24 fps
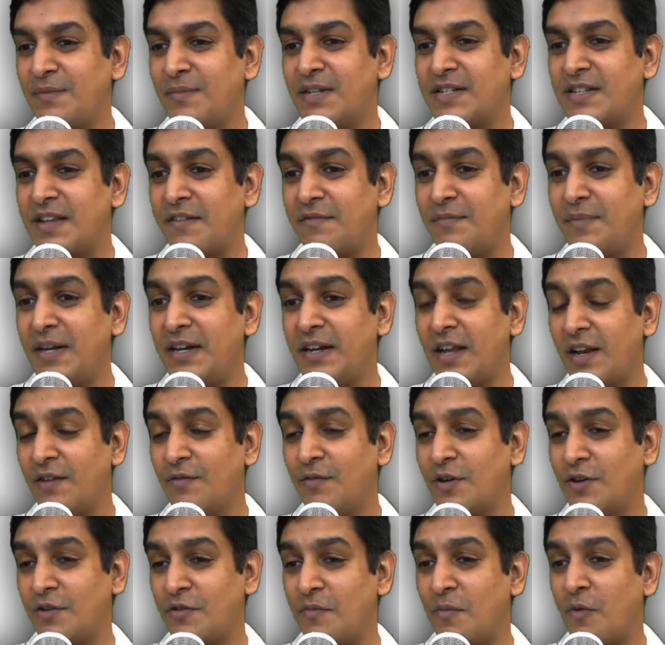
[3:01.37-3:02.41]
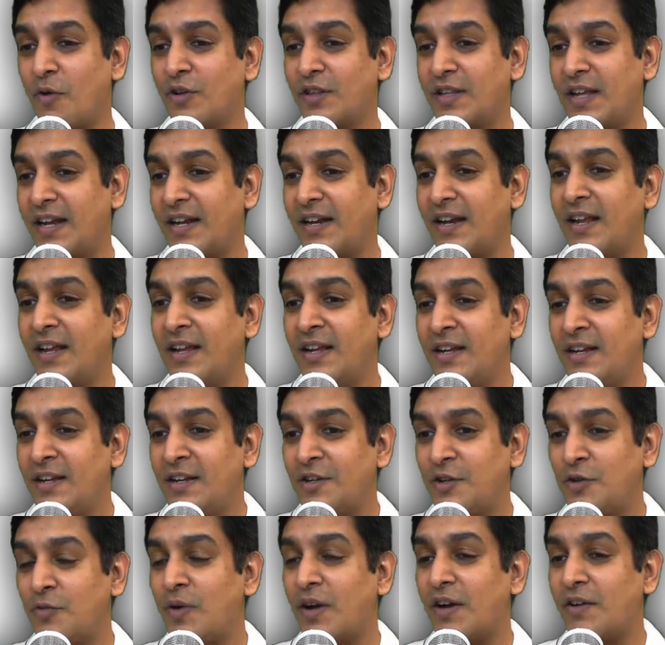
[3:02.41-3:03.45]
assignments have been delivered to more than
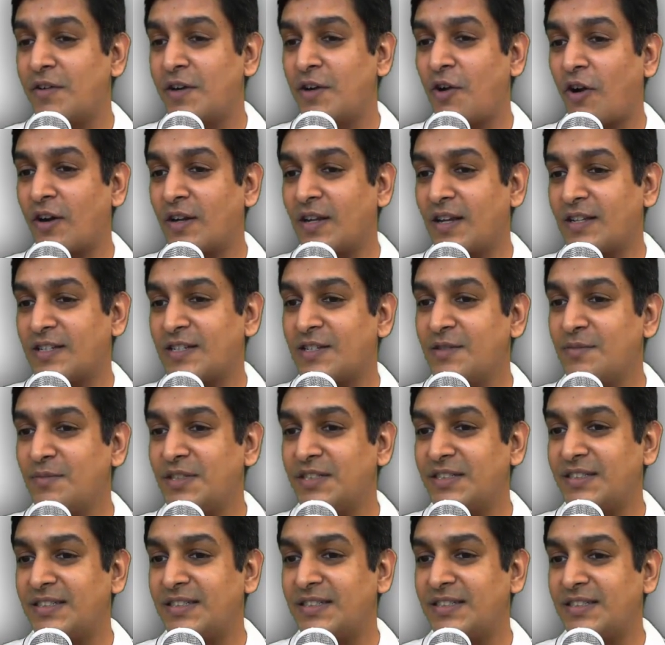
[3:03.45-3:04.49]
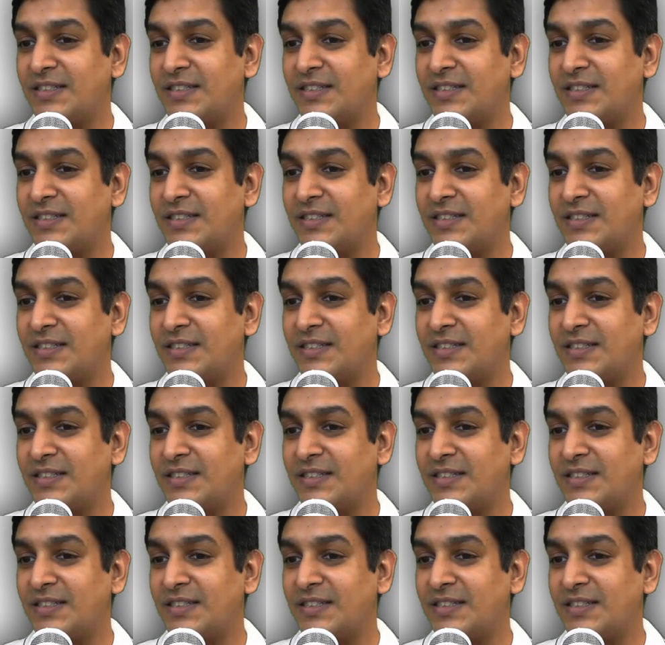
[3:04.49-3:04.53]
200 odd customers.